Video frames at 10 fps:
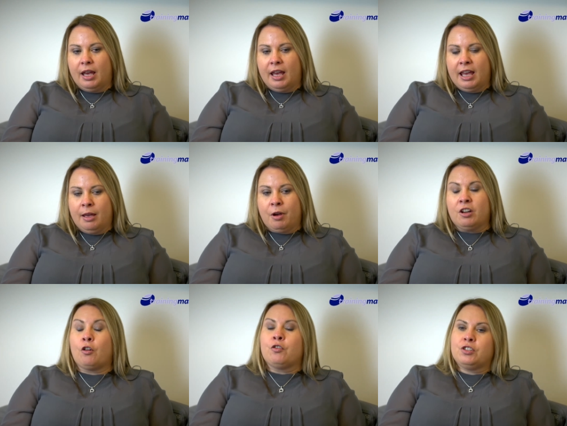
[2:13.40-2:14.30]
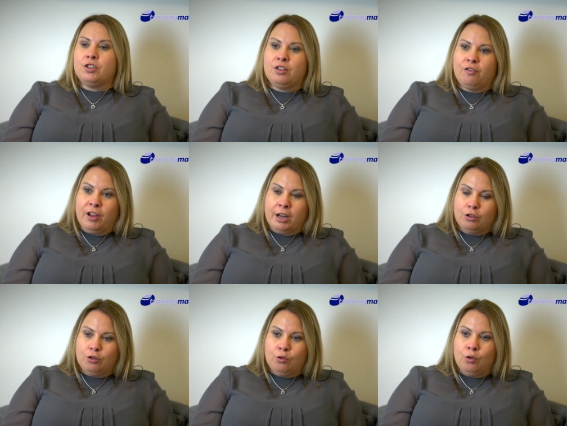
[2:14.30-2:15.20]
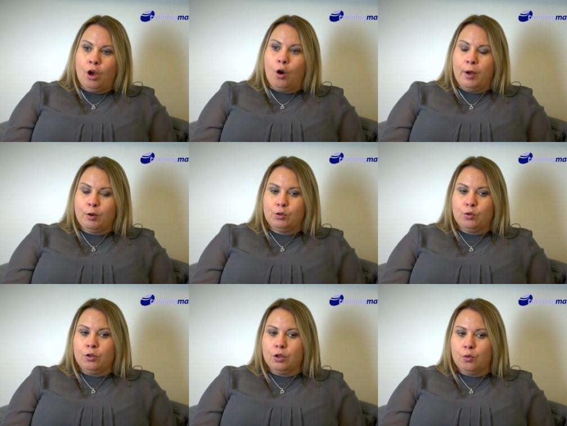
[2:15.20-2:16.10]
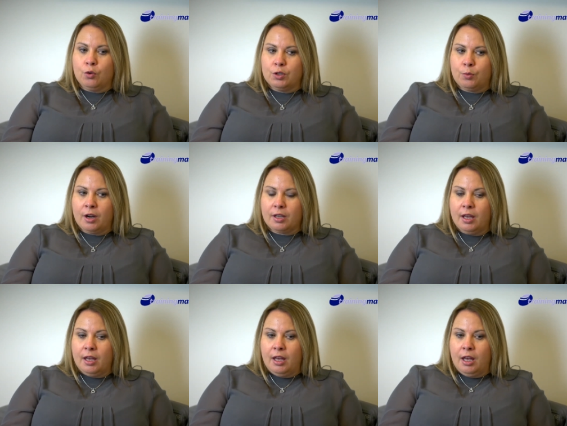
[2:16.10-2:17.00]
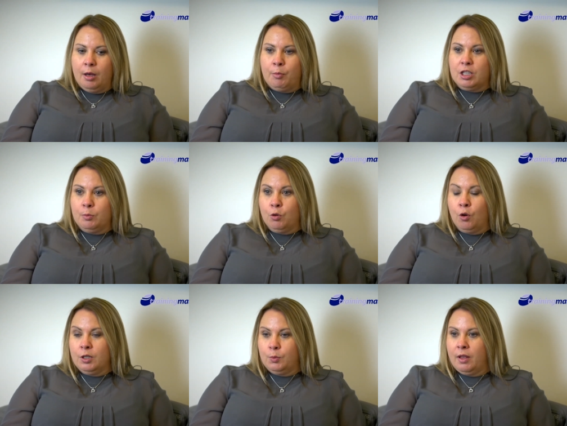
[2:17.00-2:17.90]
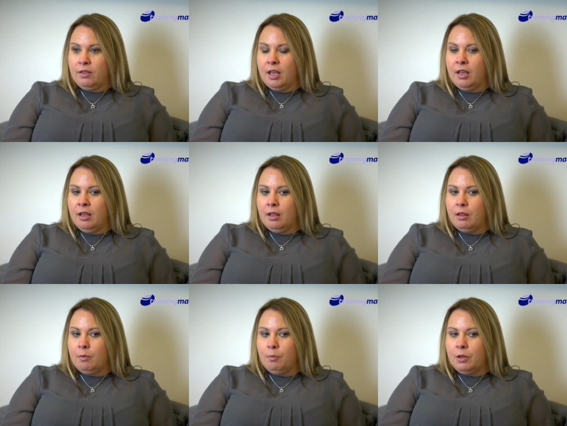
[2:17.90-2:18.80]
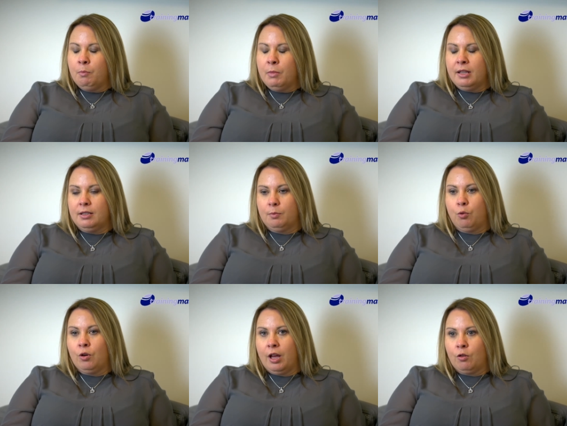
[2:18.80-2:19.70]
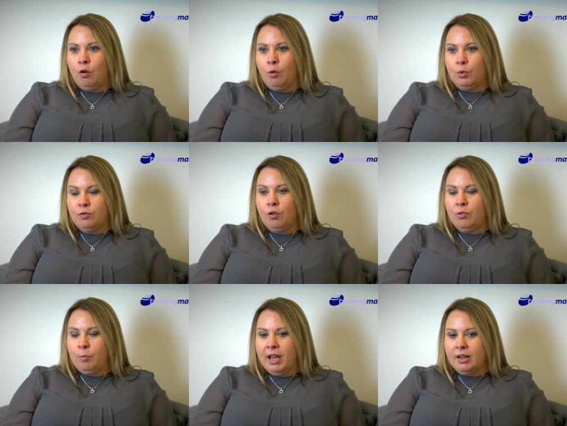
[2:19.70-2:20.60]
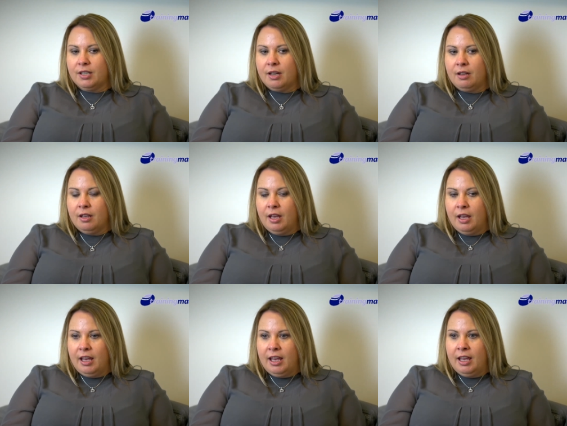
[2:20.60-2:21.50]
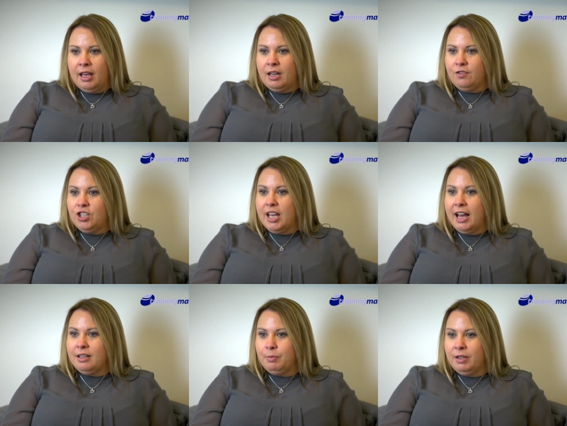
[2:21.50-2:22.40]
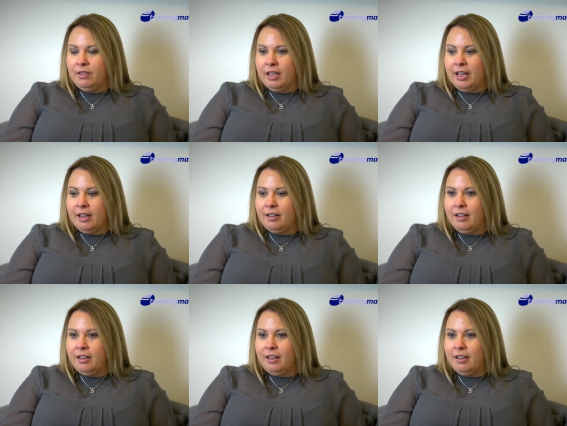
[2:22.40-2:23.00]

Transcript: or to refer to whilst doing the coursework. But to be honest with you, the main support I got was from Roberta, and if she hadn't been there,